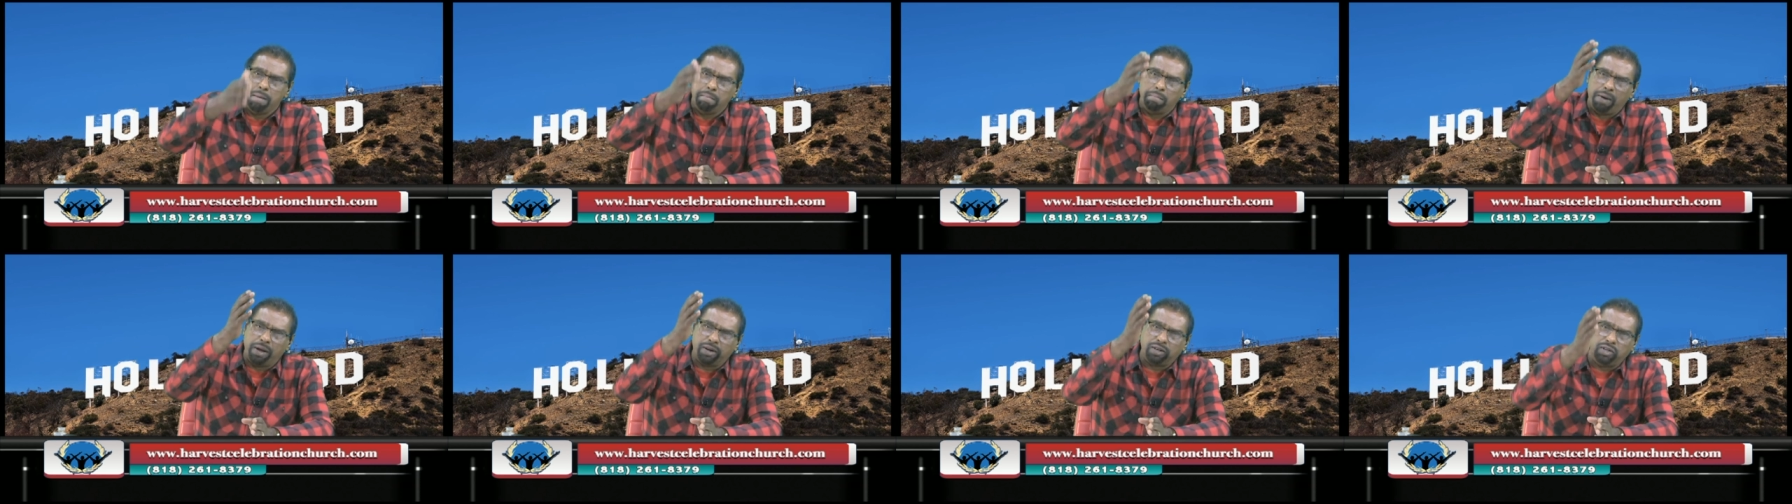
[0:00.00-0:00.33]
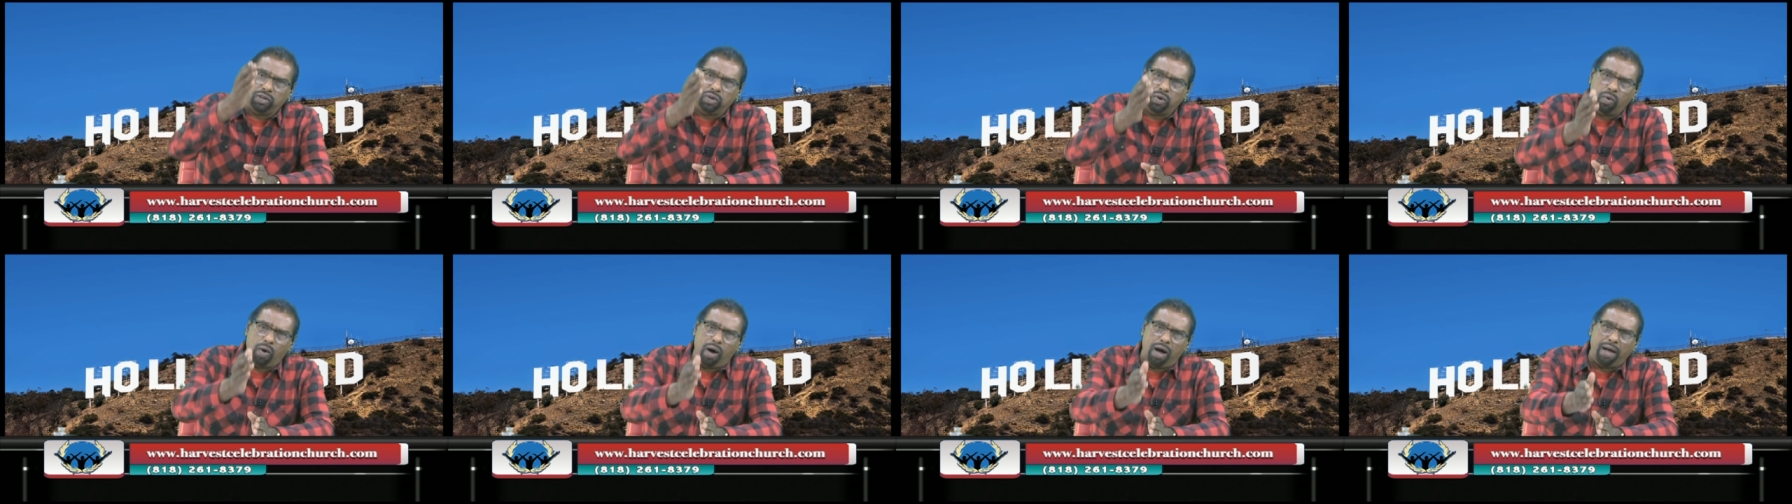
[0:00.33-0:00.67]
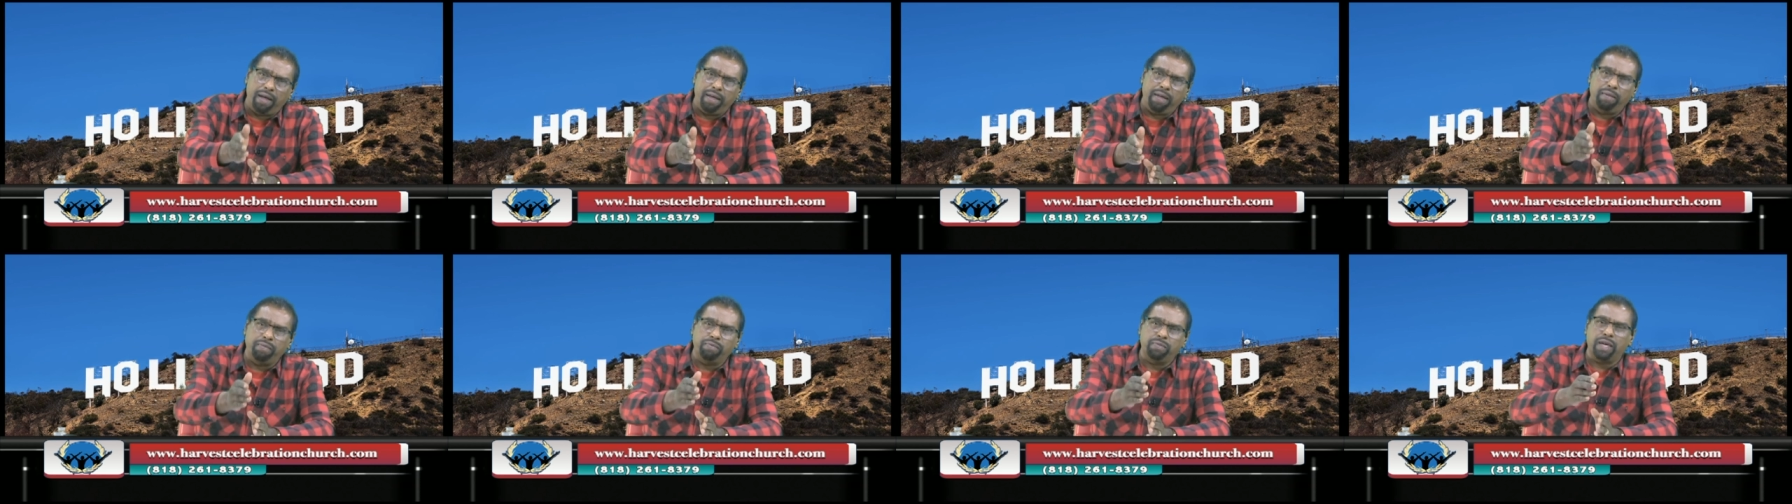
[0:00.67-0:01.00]
but you
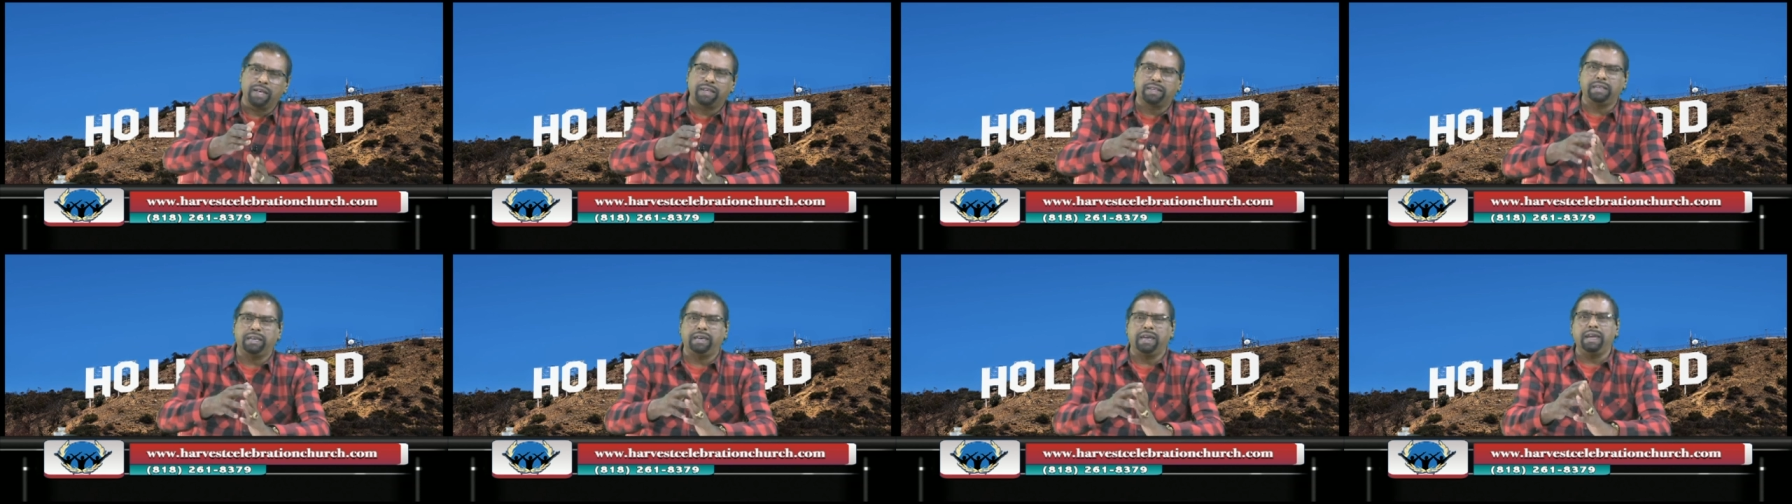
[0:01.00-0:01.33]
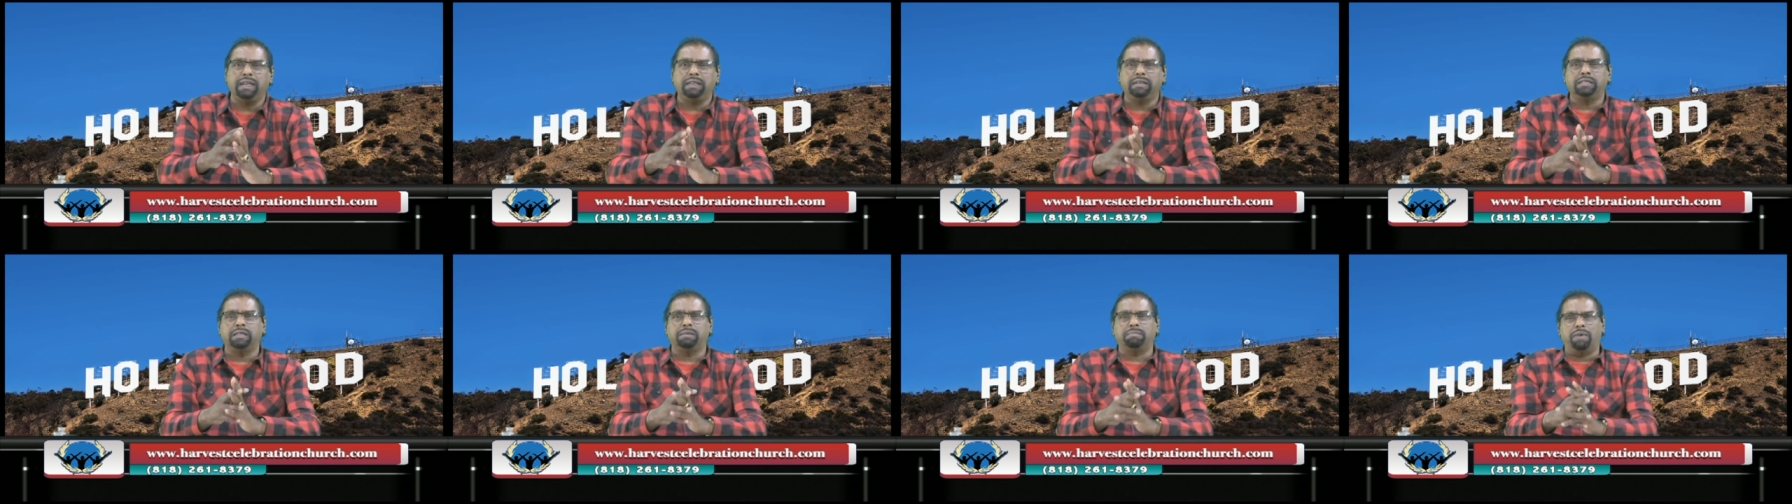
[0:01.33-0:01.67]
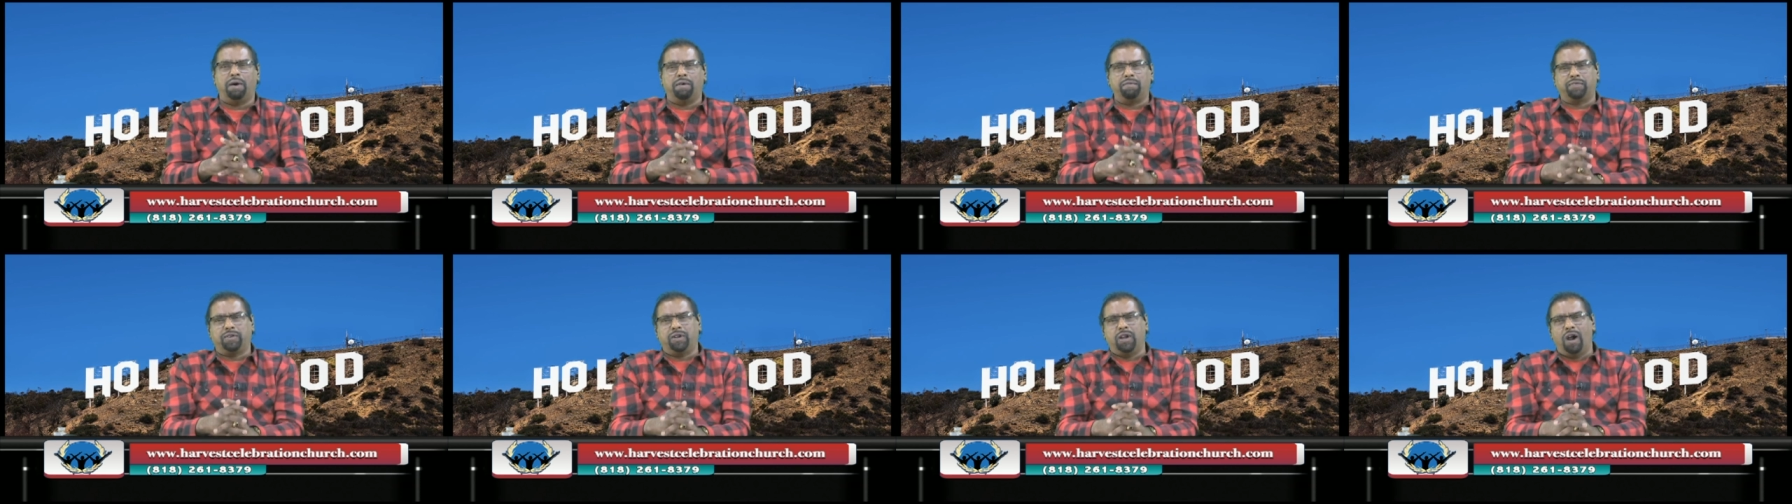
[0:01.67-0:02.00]
are in the kingdom of